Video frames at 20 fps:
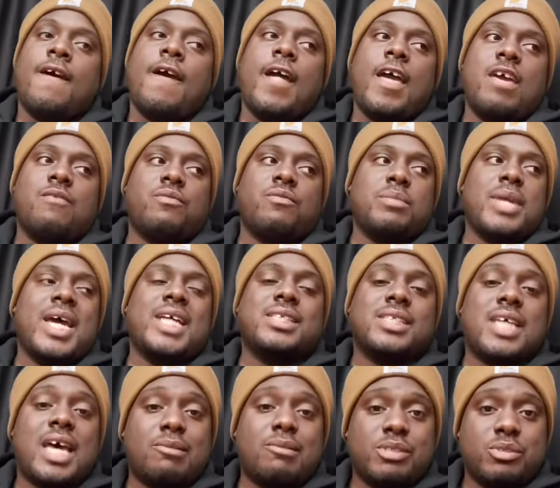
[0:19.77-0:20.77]
And from that
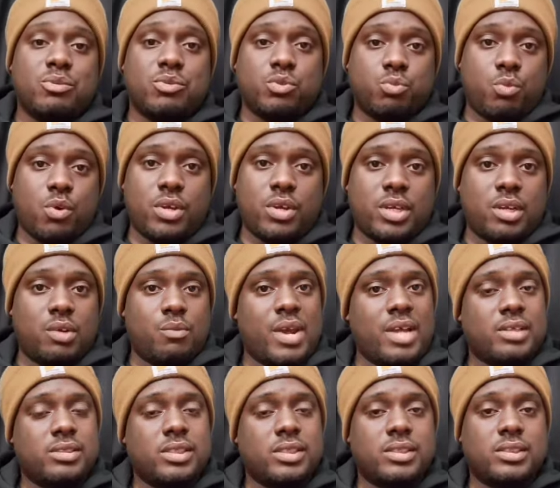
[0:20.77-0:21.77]
time, she was working. Around
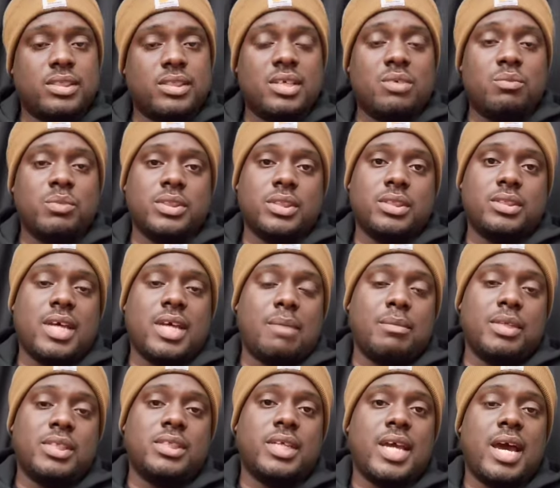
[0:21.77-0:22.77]
16 was the time
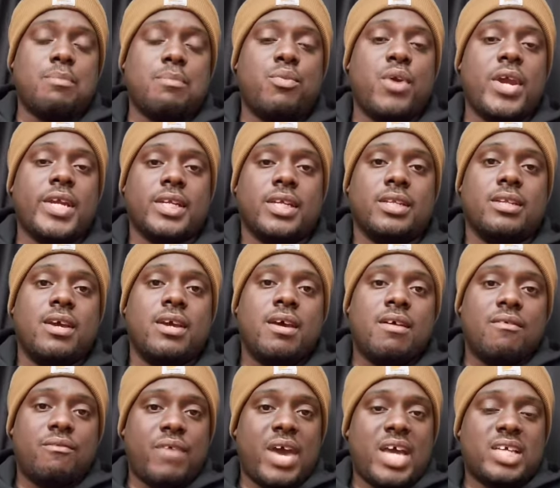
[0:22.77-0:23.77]
that she got pregnant.
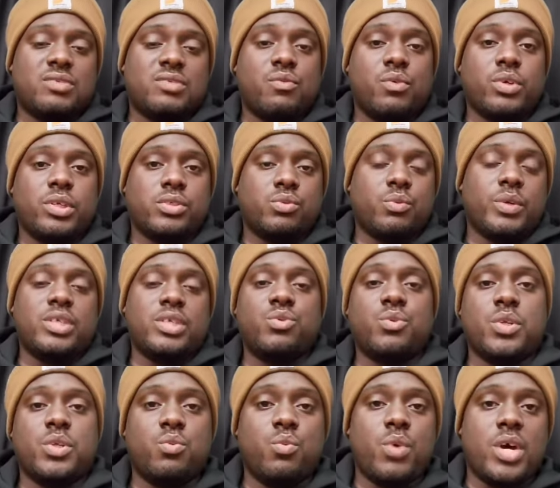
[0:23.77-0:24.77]
Fast forward to
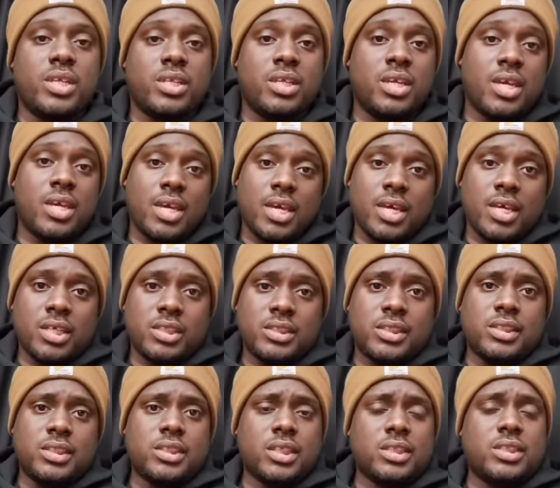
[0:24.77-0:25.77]
2021,
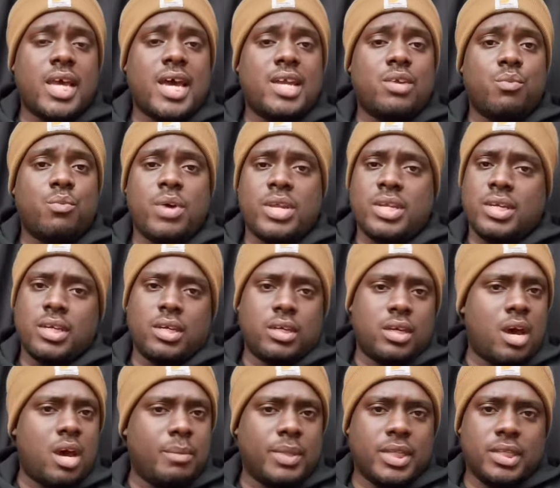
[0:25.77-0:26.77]
she just had a wedding a
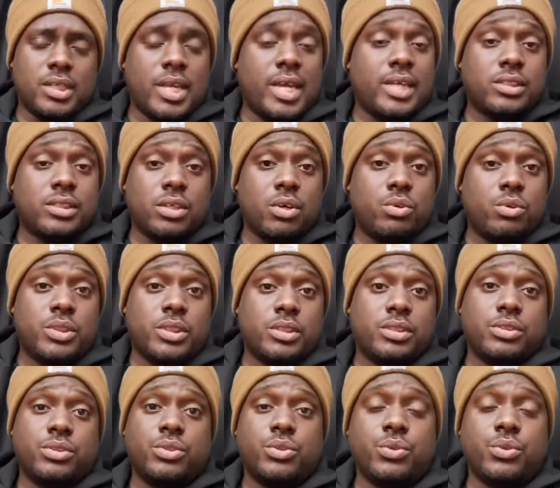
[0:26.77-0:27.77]
couple of days ago to
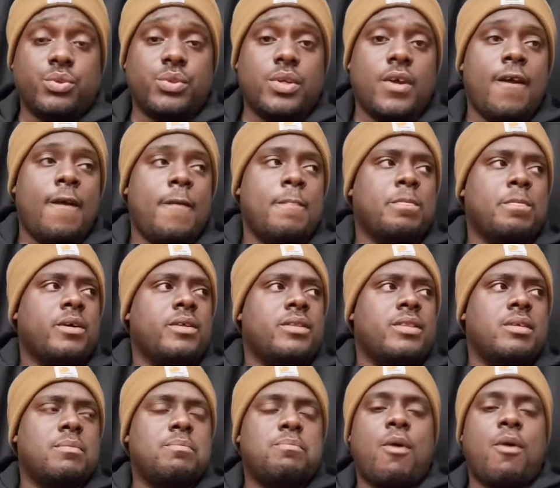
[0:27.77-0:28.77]
this dude.
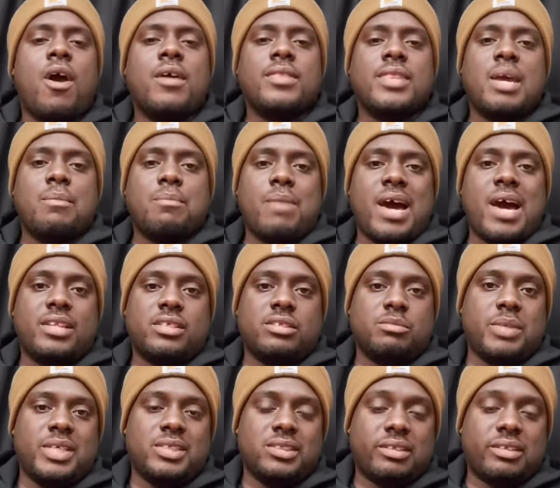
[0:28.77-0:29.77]
The part that bothers
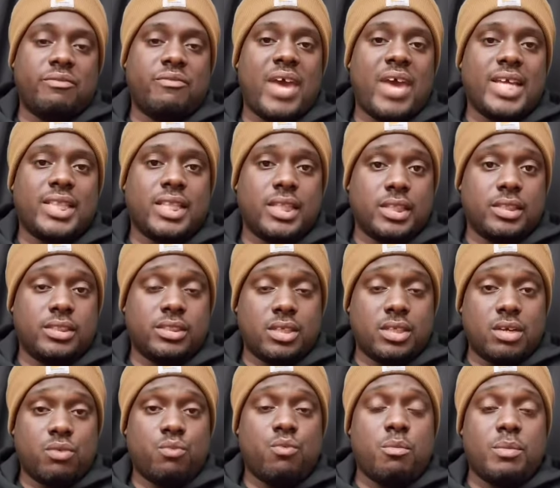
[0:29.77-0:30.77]
me is the fact that this
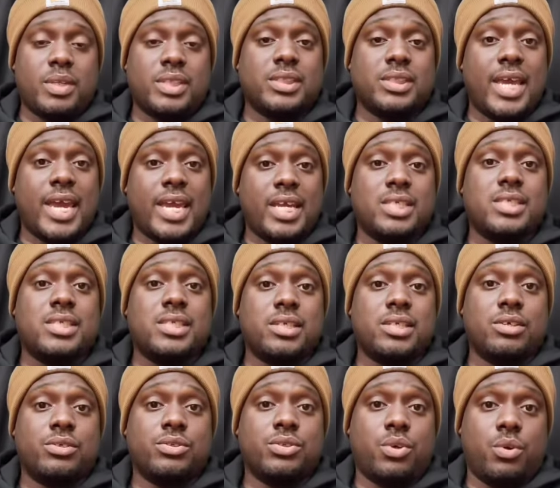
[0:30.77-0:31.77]
young woman is 18
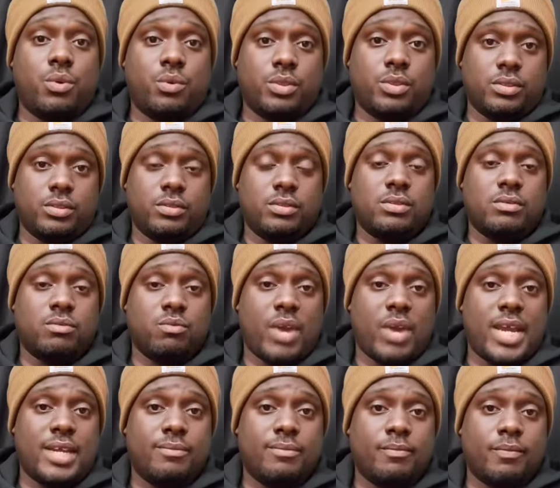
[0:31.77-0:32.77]
years old,
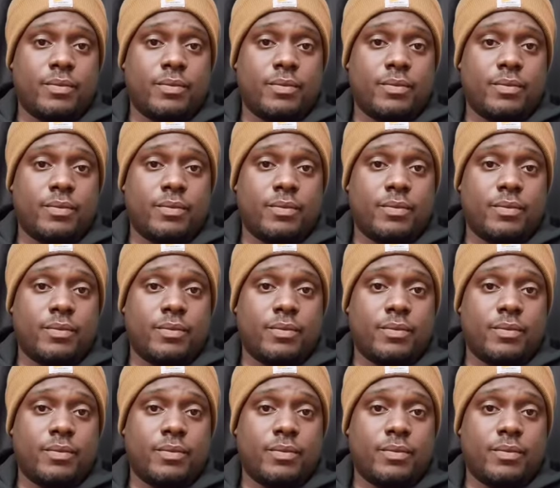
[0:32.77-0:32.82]
right?